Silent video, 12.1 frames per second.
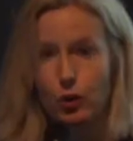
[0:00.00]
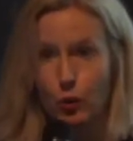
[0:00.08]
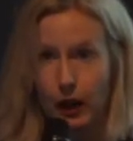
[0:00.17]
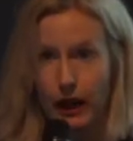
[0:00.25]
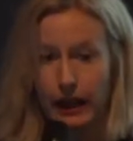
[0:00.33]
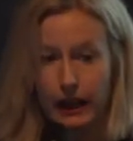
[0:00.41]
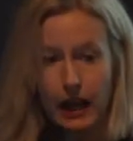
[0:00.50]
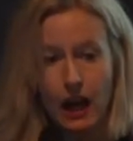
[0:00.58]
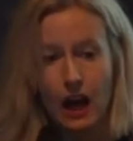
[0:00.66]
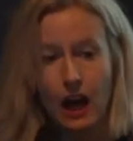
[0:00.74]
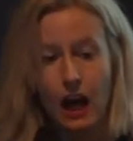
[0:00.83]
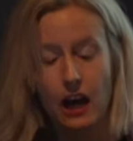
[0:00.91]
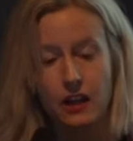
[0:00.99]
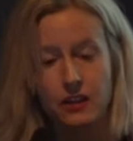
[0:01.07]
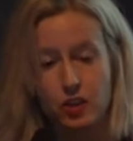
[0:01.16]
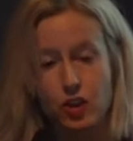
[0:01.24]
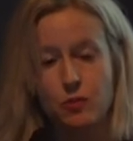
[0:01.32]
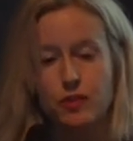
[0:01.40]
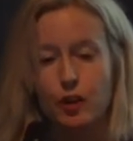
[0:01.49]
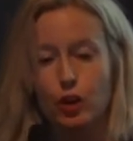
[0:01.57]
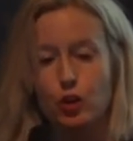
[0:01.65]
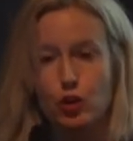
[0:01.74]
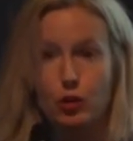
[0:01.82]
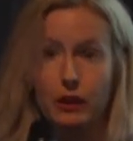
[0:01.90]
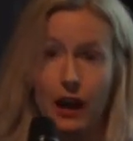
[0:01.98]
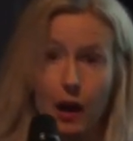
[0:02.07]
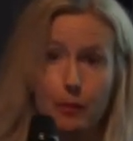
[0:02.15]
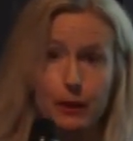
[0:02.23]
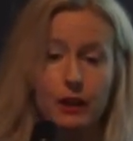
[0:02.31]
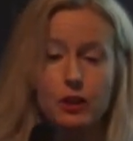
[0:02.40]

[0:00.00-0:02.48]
away. And in terms of cultural capital,